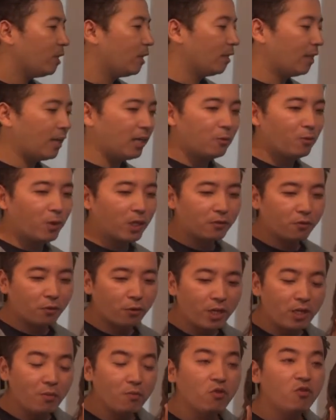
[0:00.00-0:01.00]
likewise,
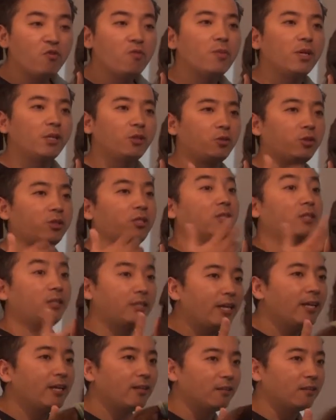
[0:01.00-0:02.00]
for any movement to
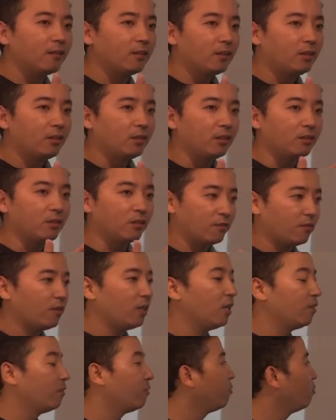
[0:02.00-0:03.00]
sustain and
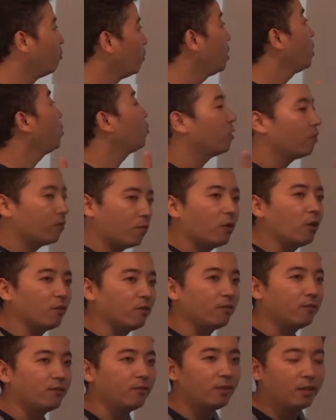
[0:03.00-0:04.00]
survive, we need to
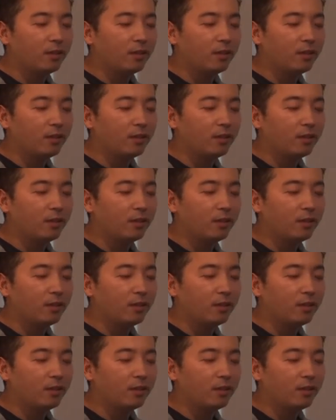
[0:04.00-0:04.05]
evolve.